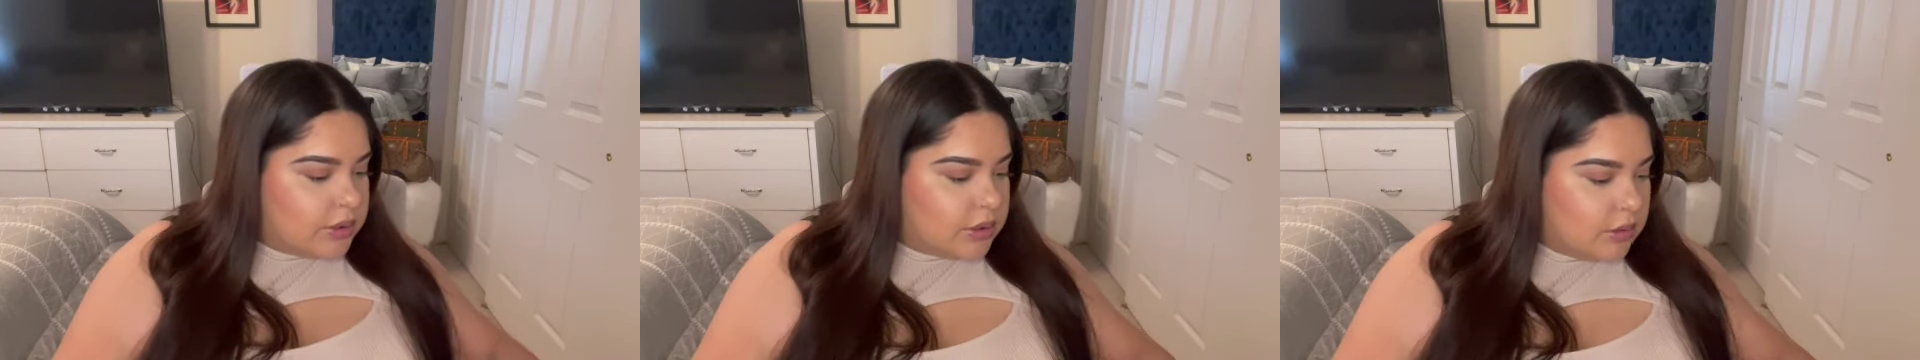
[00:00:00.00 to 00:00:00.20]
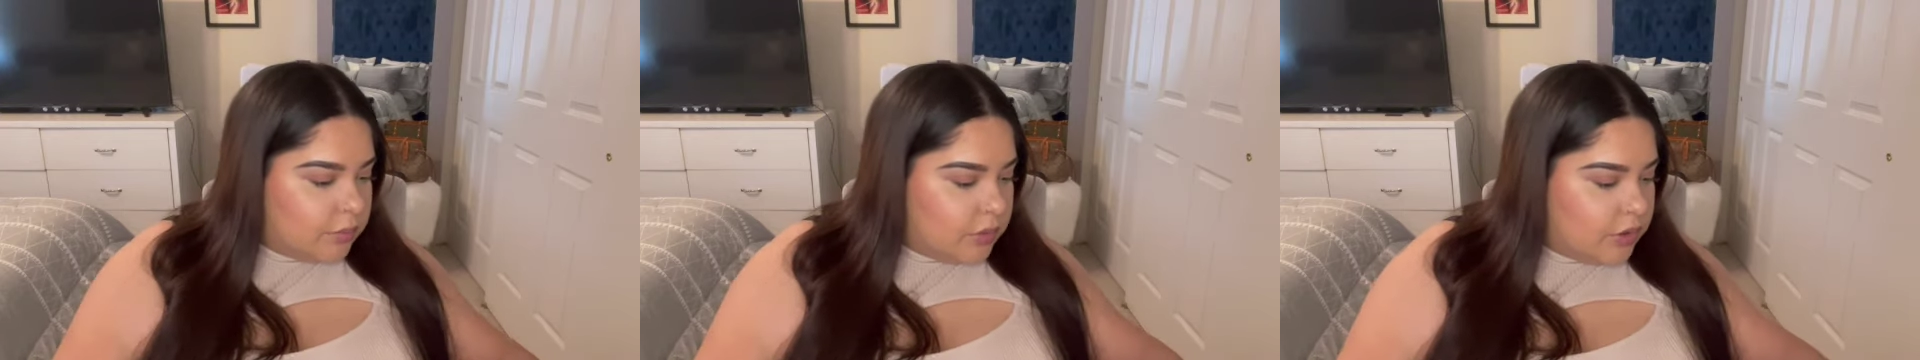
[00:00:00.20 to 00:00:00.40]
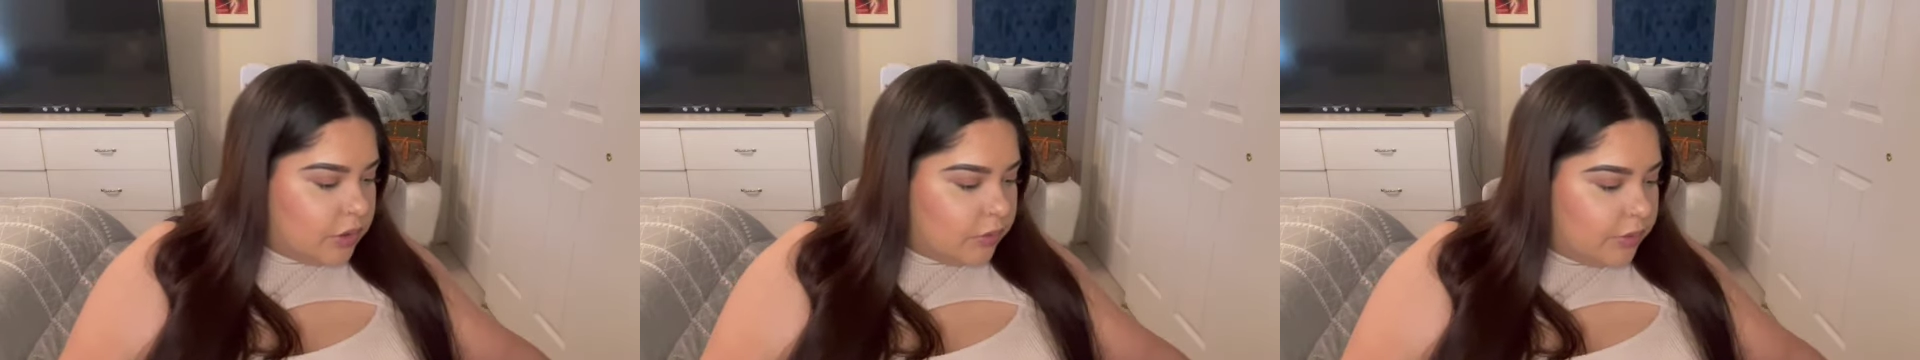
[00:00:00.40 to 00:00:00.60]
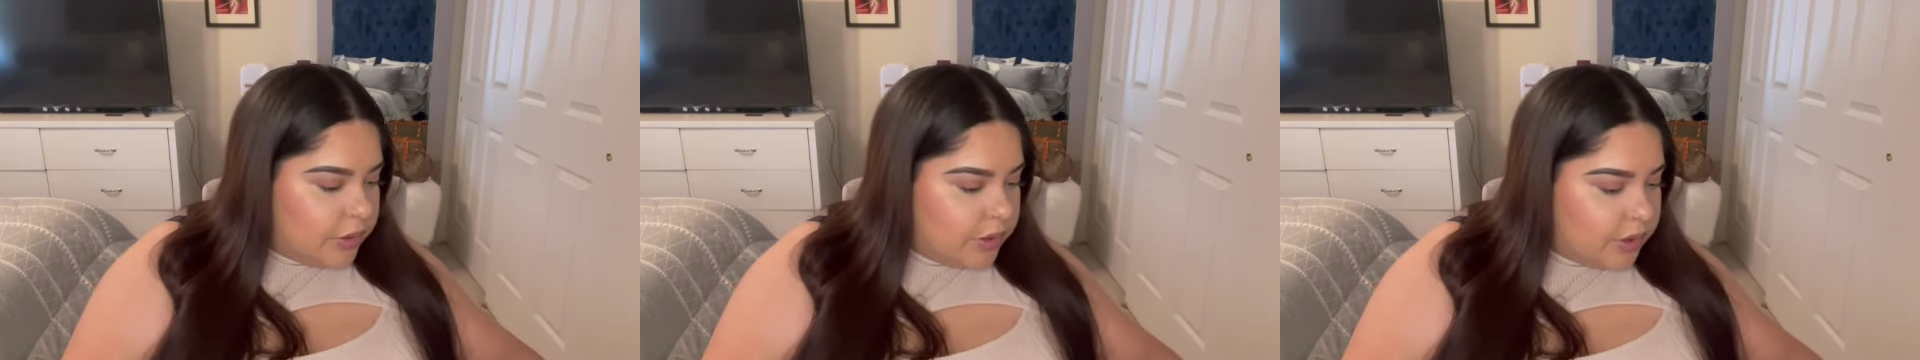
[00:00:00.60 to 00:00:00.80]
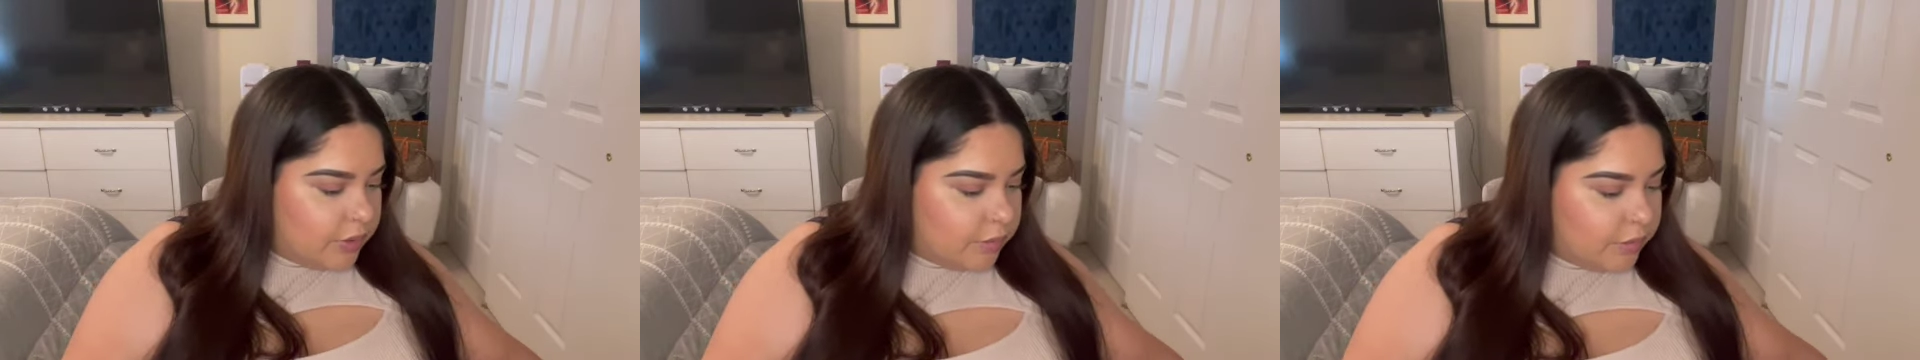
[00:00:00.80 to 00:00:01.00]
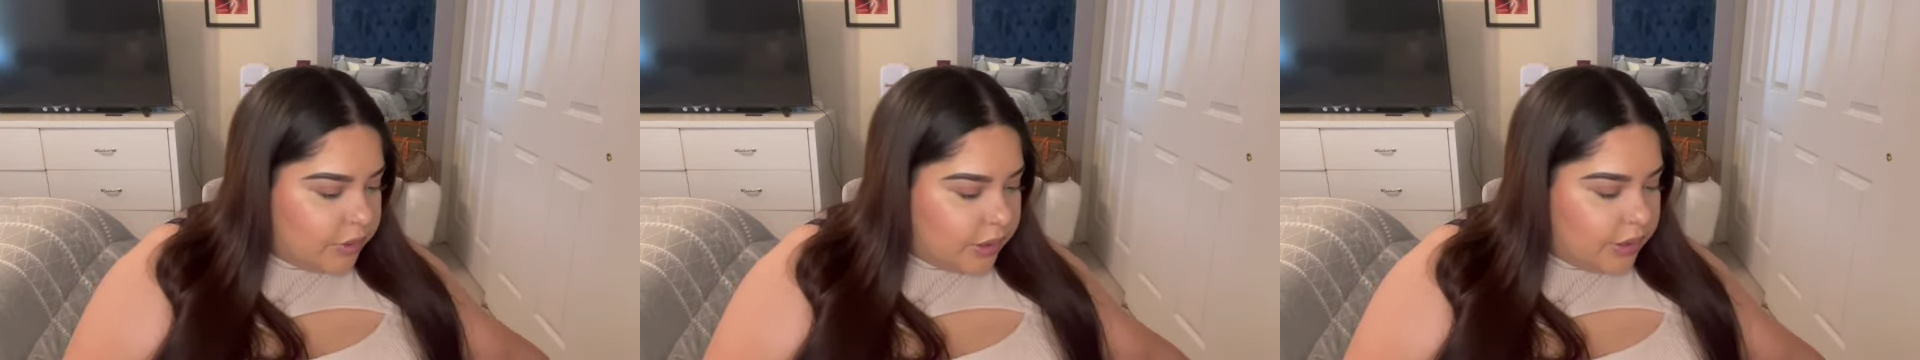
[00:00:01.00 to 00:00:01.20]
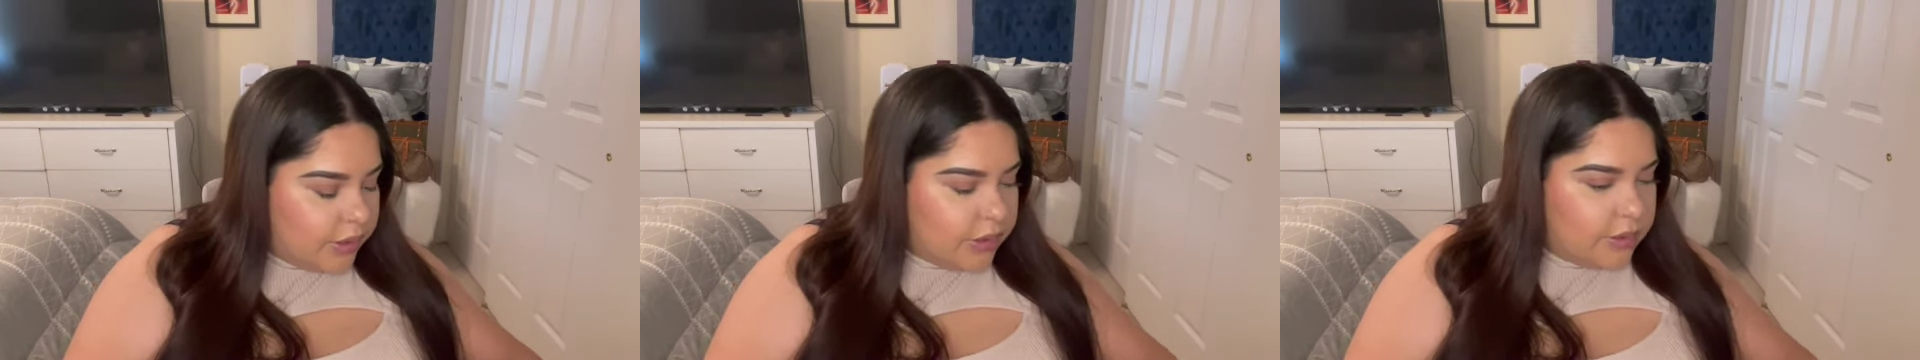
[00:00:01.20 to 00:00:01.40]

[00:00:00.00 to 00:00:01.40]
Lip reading: similar, we can compare.